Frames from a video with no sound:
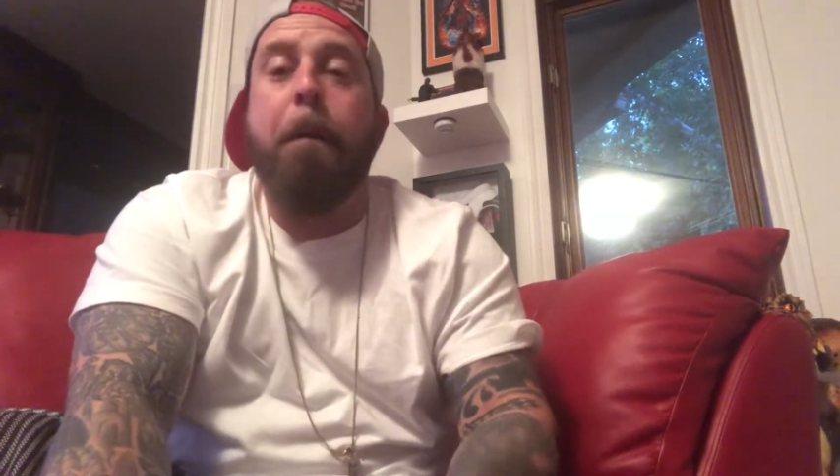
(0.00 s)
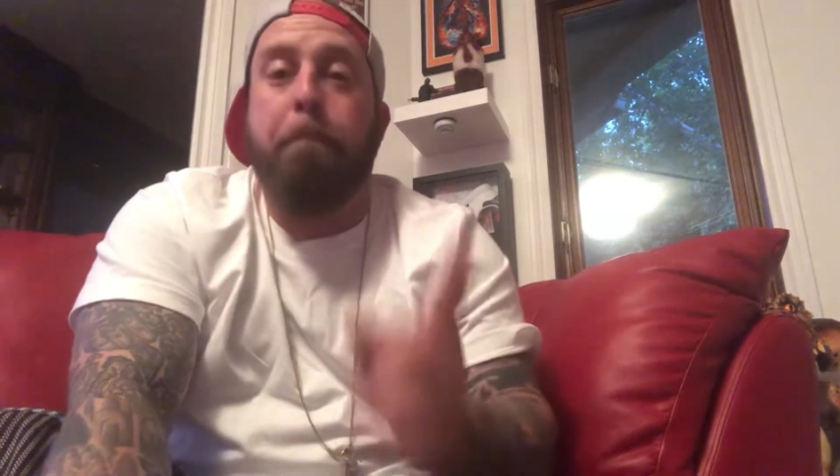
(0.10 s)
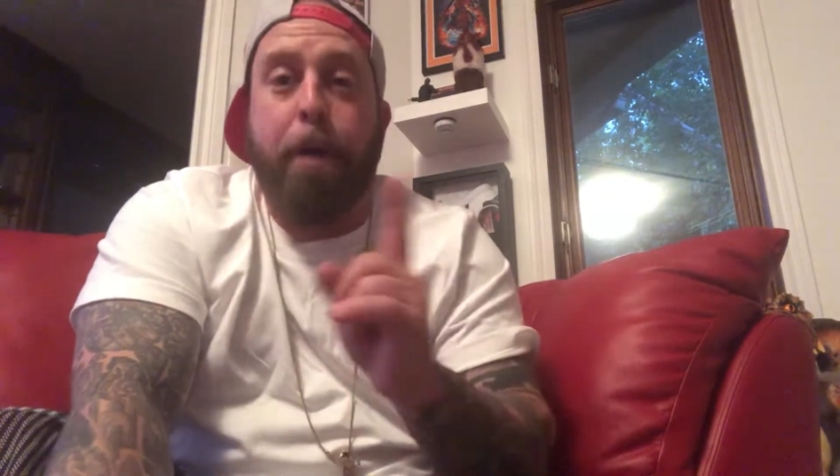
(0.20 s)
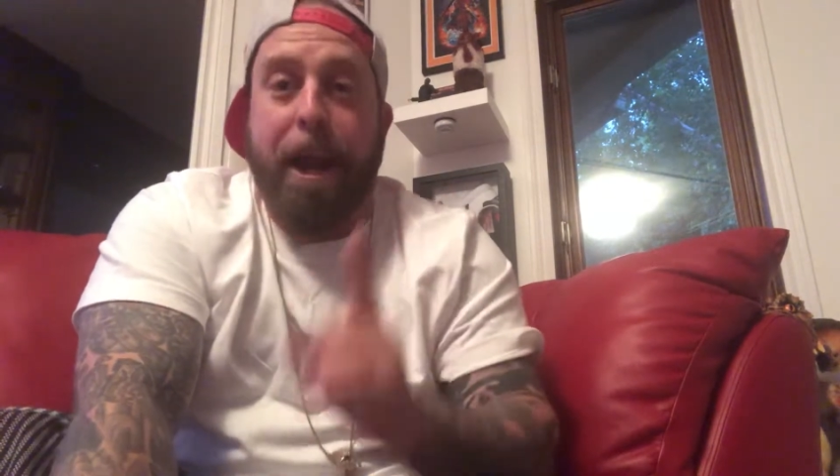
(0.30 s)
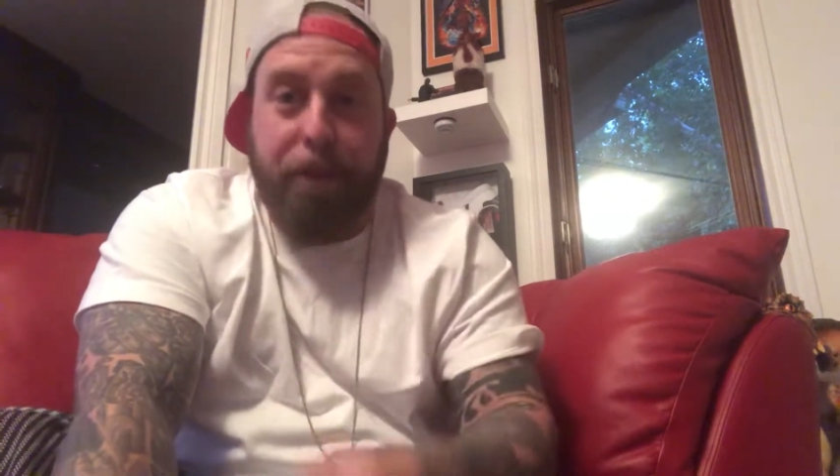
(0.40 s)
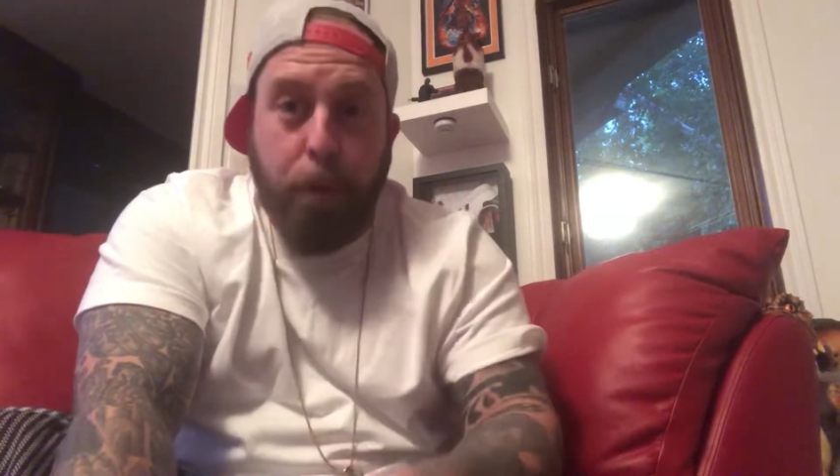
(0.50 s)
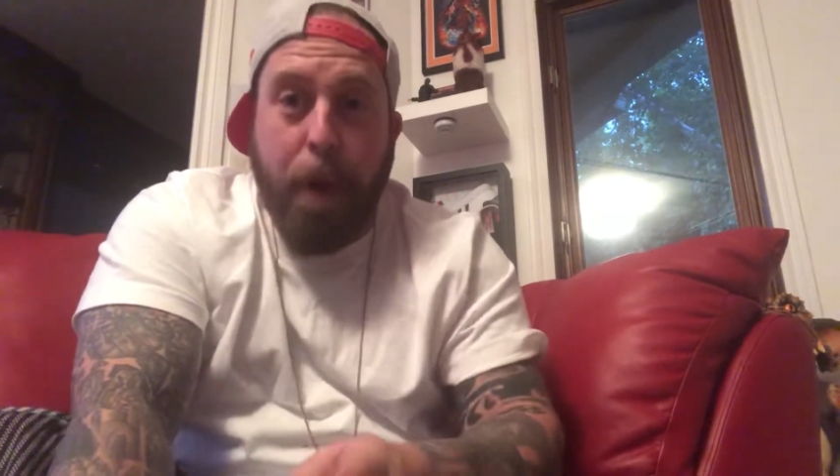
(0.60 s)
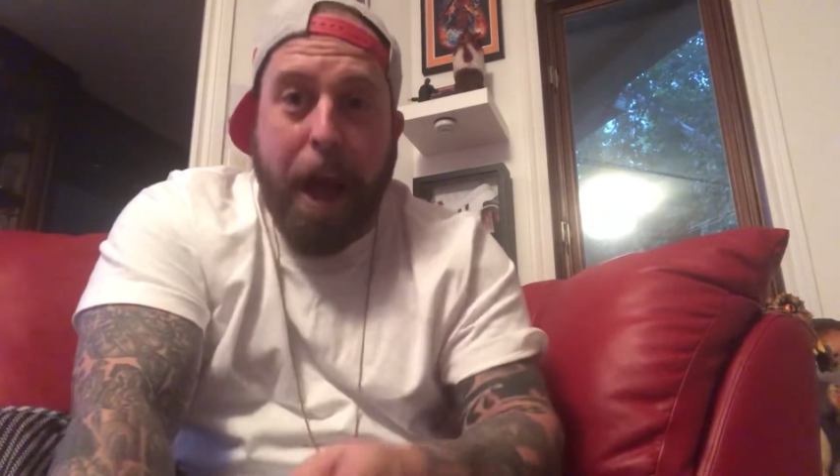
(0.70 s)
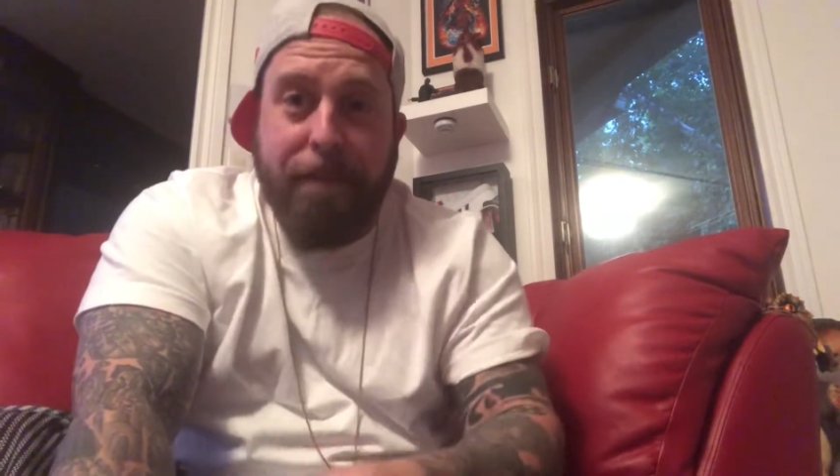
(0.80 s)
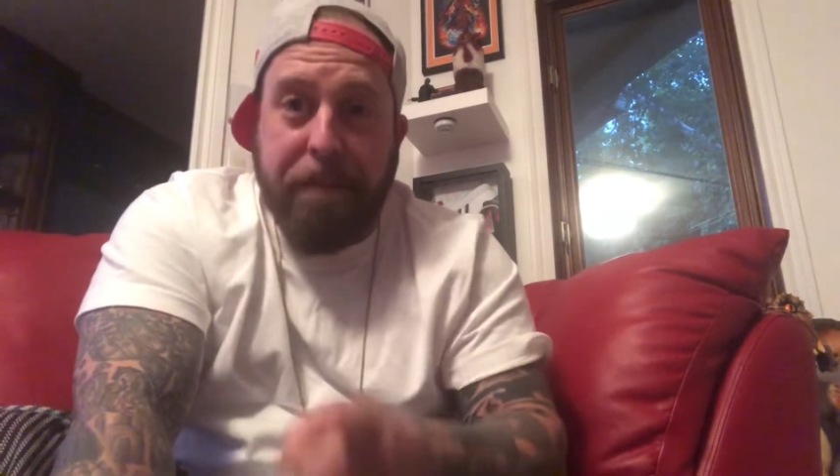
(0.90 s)
But I do
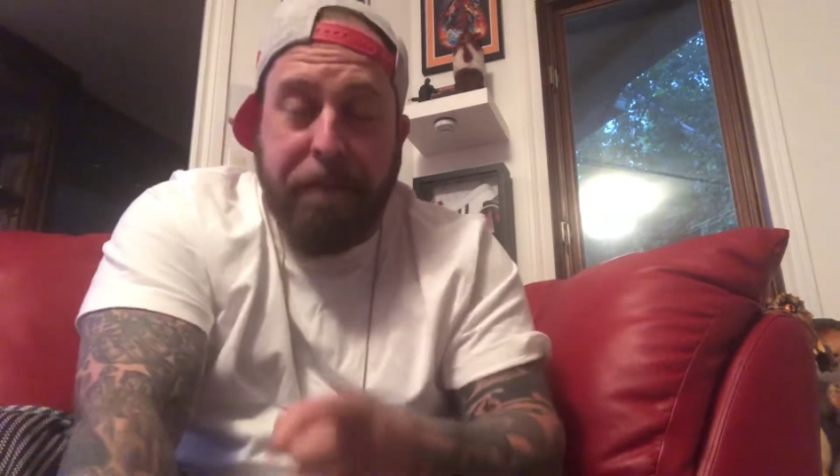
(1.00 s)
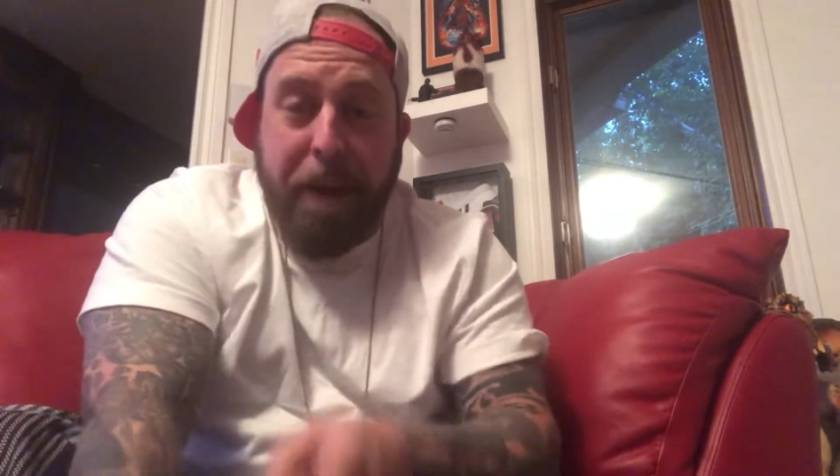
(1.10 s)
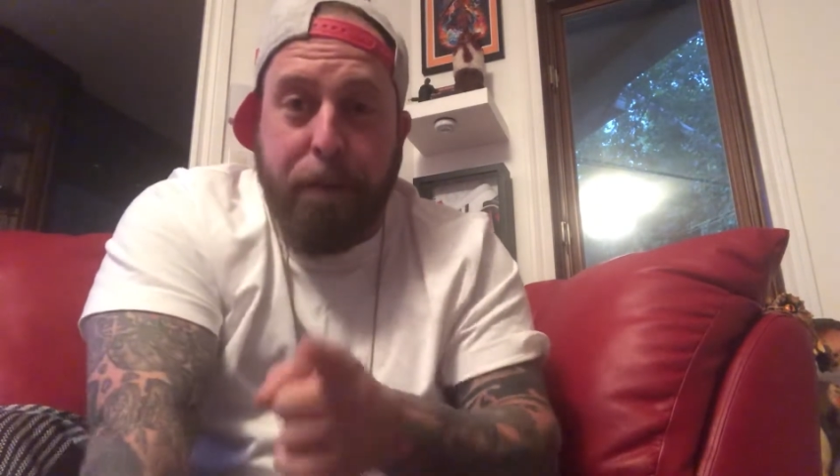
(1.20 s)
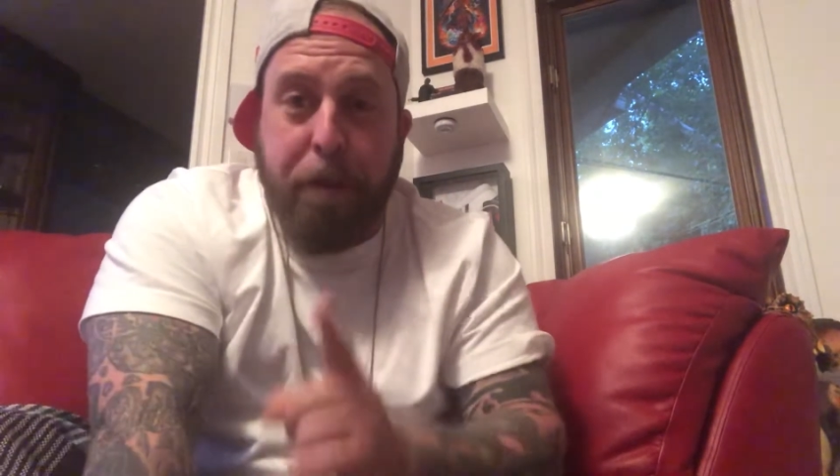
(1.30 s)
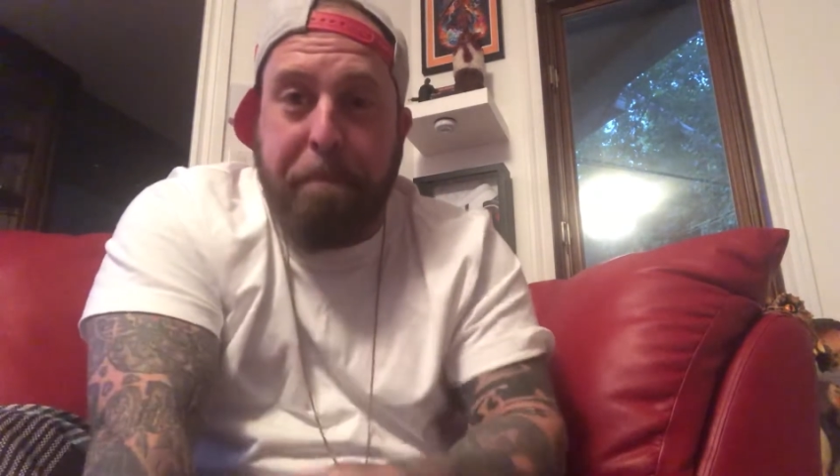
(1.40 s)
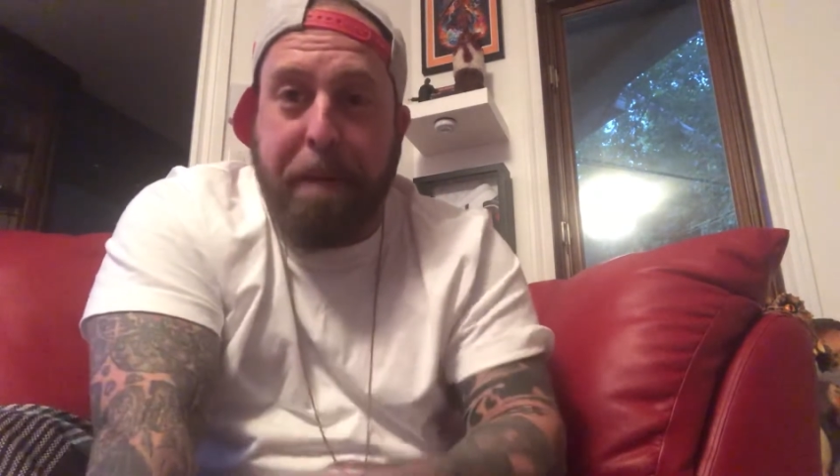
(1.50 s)
have a favorite